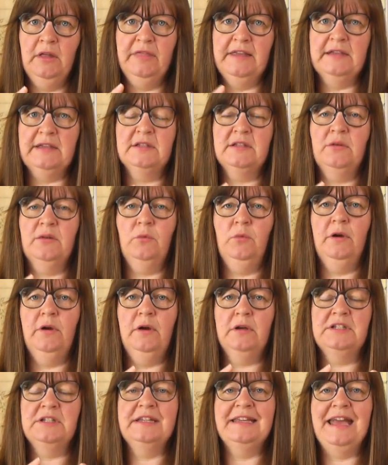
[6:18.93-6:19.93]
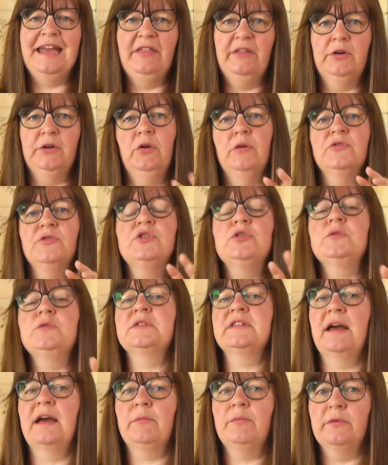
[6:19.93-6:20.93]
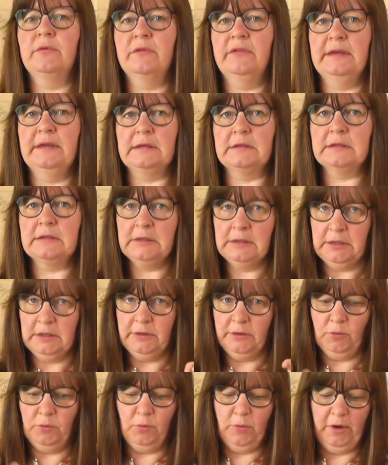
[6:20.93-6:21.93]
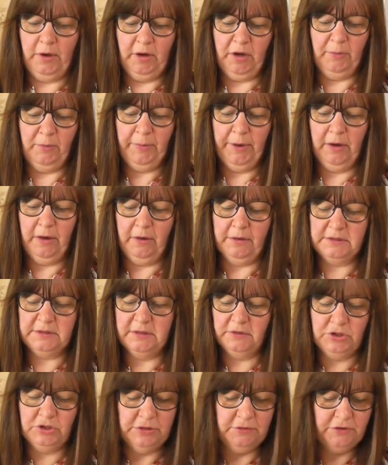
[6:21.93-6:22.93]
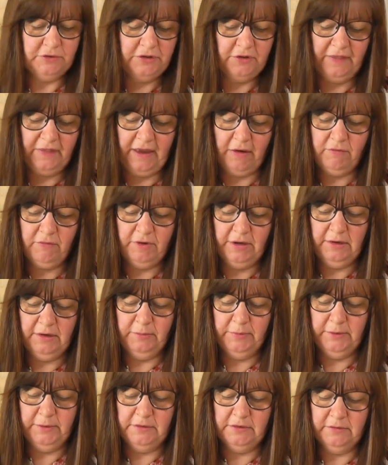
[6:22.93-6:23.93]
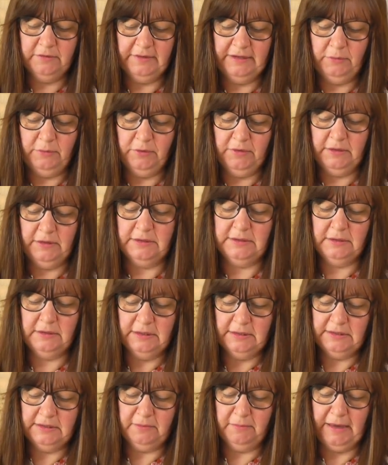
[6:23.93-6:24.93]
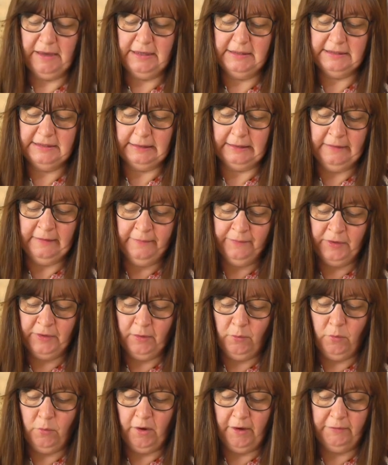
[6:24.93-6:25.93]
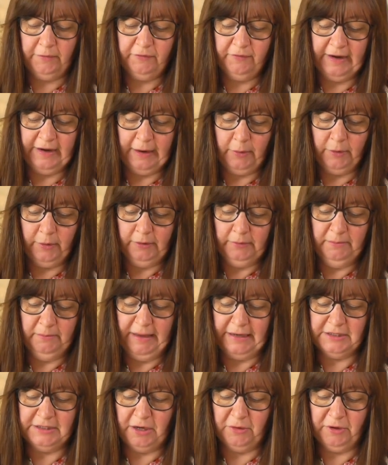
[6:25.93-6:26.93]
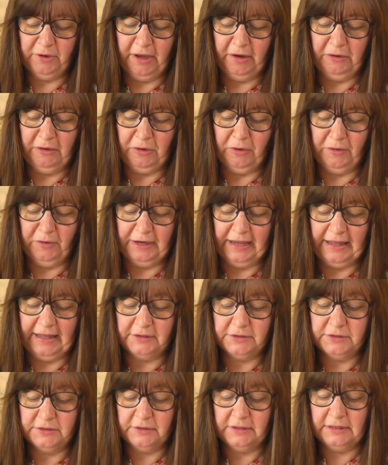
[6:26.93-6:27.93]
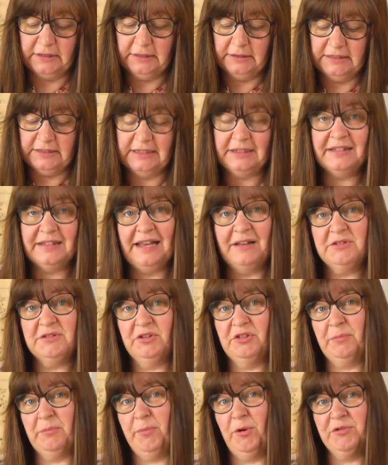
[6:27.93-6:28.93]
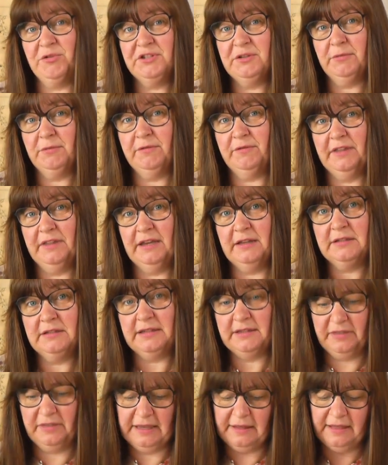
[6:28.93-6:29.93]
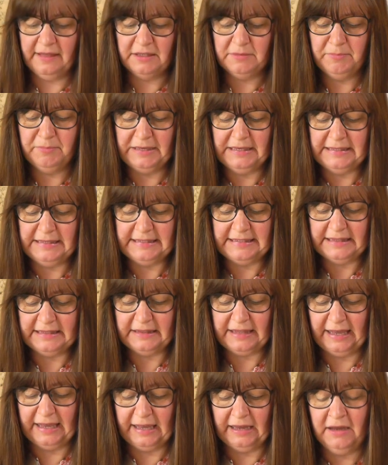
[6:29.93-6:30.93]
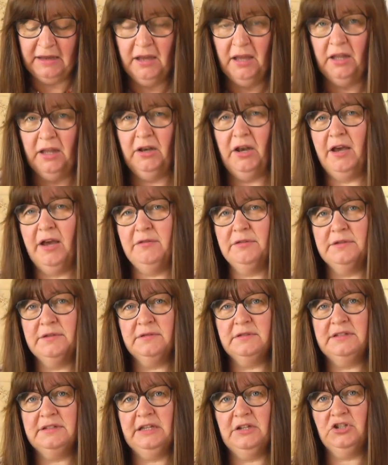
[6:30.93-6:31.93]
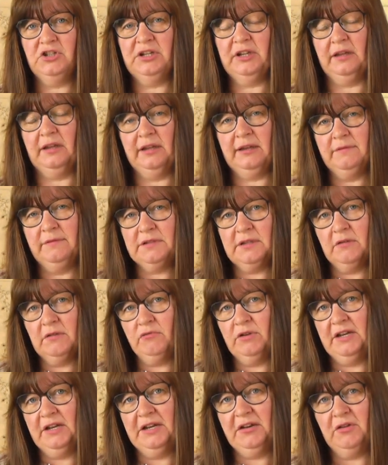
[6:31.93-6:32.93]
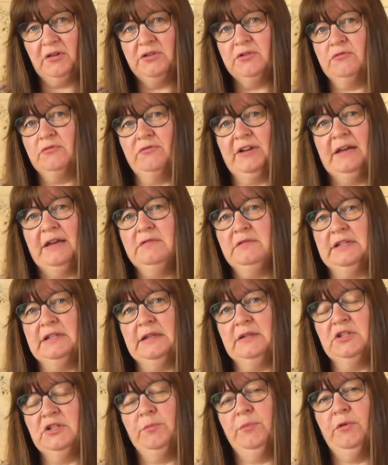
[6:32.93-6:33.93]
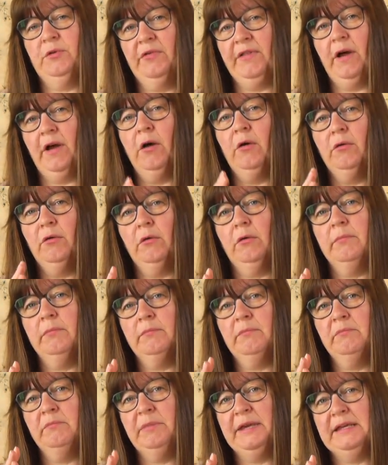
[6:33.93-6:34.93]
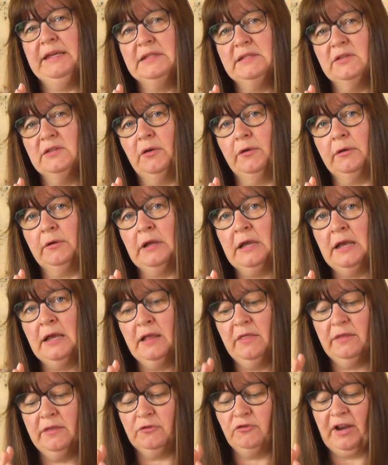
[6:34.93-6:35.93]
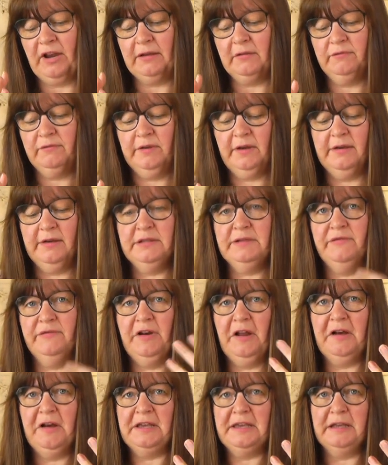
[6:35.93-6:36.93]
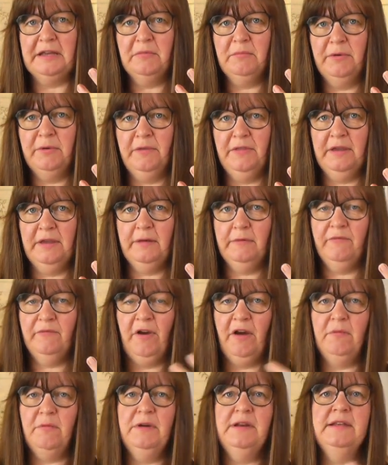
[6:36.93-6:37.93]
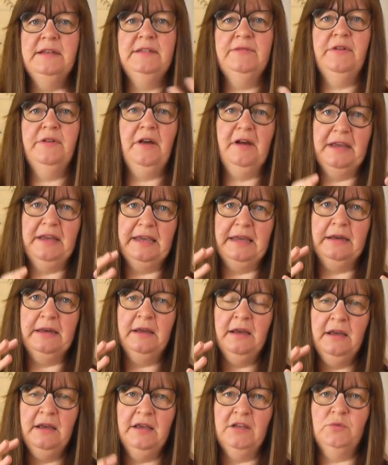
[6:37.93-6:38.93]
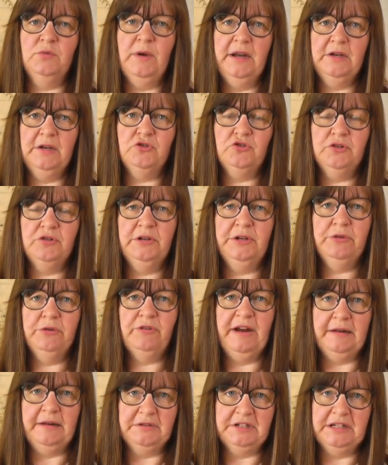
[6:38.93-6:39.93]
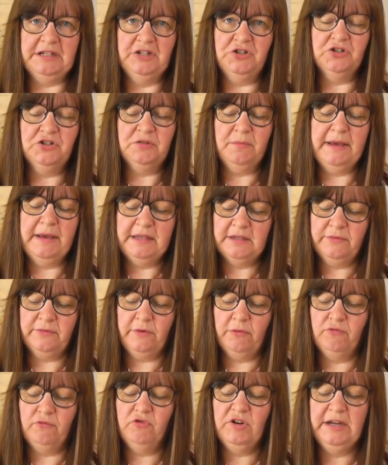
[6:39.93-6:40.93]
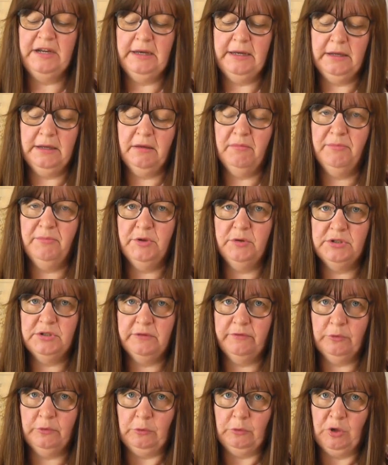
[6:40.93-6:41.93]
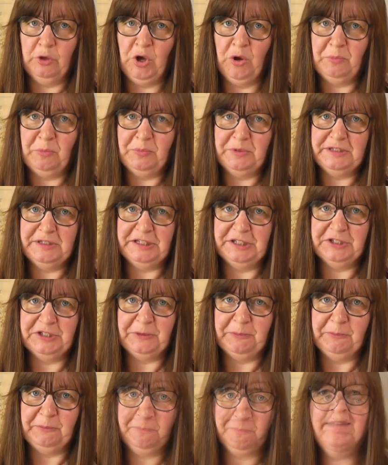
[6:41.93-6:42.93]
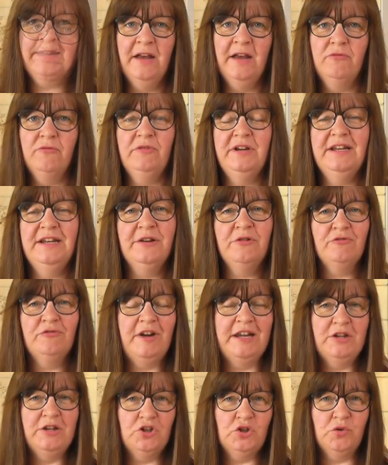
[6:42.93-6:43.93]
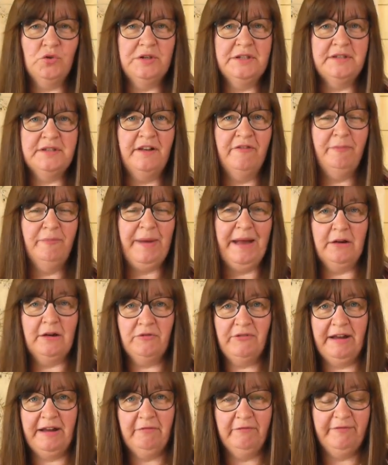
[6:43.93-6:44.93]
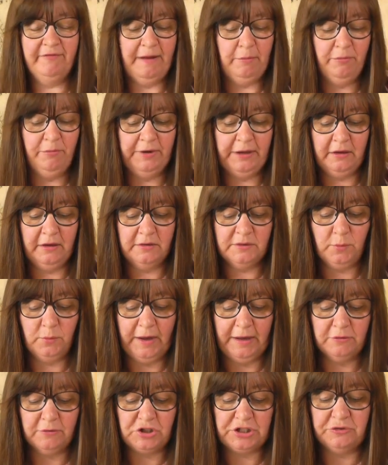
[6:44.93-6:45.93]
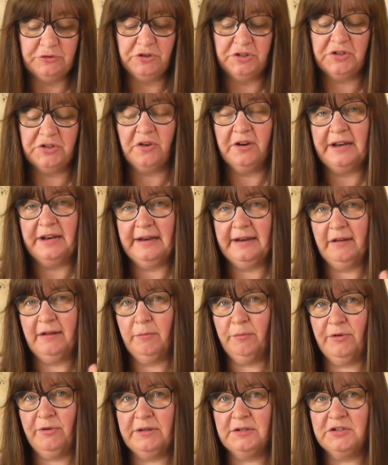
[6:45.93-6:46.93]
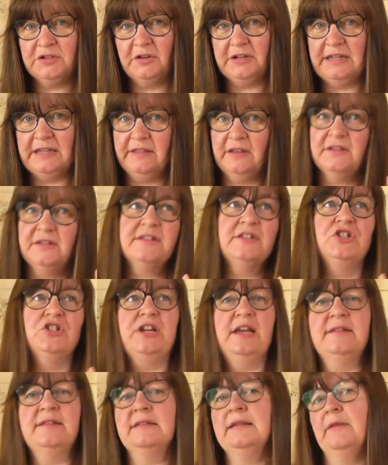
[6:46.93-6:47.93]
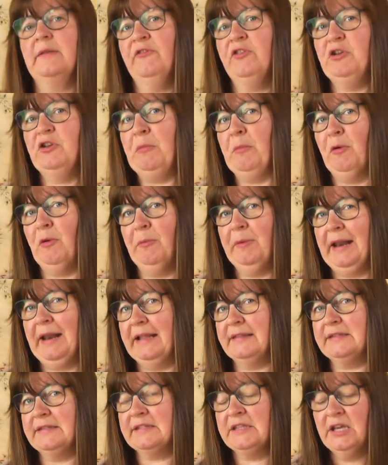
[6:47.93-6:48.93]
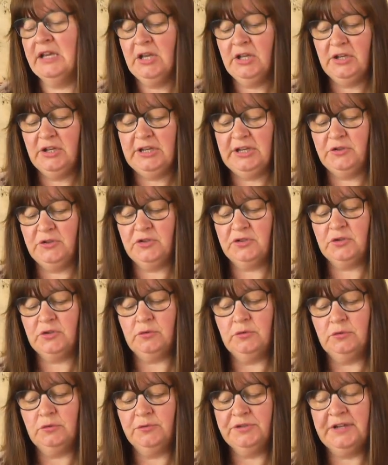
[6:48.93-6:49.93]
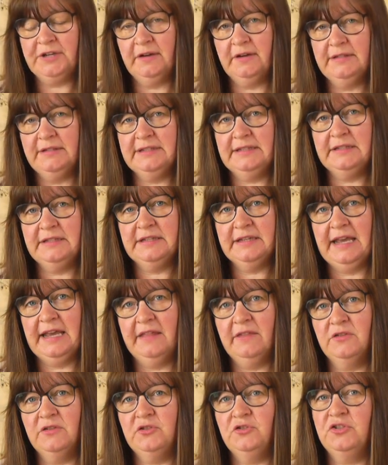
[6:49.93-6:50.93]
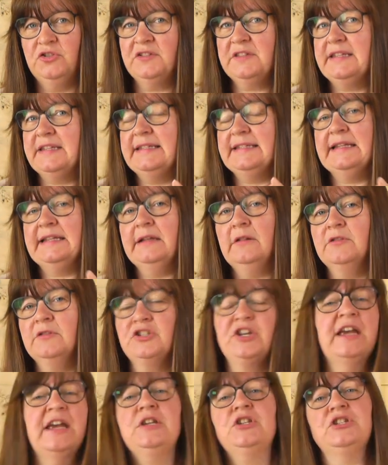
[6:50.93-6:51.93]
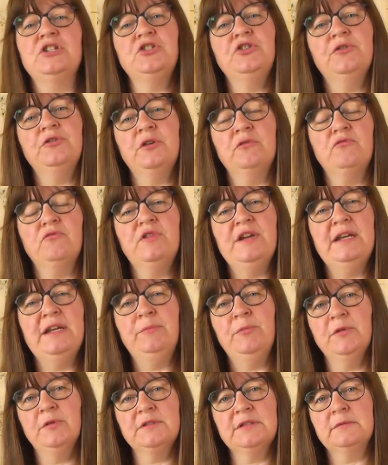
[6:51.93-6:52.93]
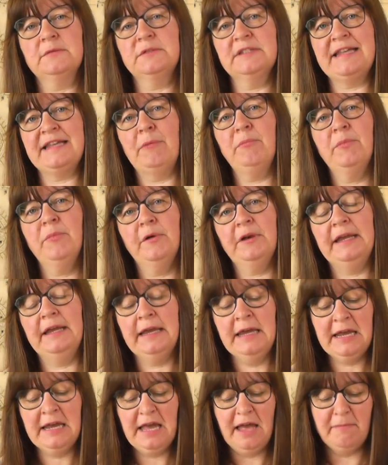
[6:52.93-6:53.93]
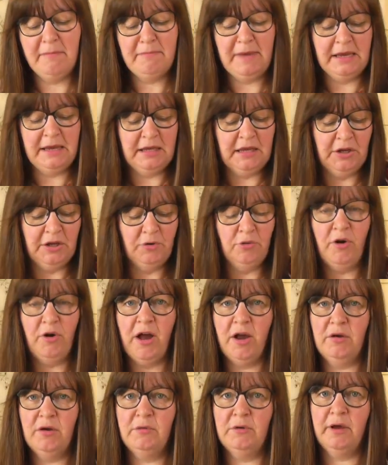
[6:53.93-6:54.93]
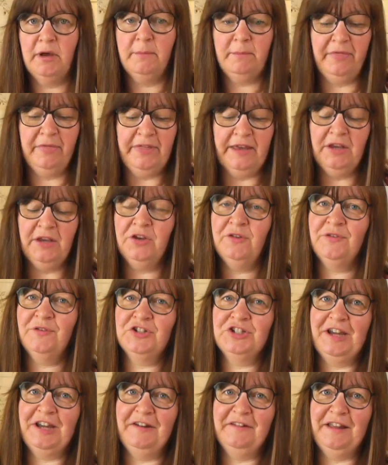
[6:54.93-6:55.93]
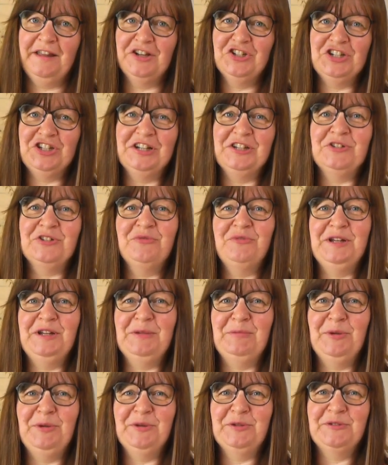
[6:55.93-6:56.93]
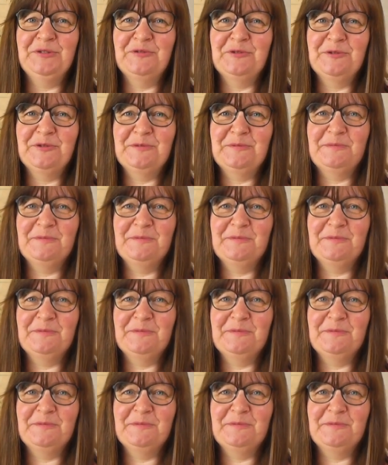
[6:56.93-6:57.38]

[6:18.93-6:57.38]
things that work together, not two separate things that work apart. So Jill's done that really beautifully with this amazing wildflower meadow going on. And the details at the bottom of this, I think there's beads in there and loads of stitching. It gives it a really nice grounding to put the whole piece on. The dragonfly is flying, but the environment he's flying in is well and truly grounded. It just makes for a really beautiful composition. Really great choice of background fabric as well, Jill. Just got a little print on it that suggests a few more plants, and it just all ties in together. So just these little changes, you can really put some stamp on it and make it your own. And thank you for sharing that, Jill. It's really beautiful.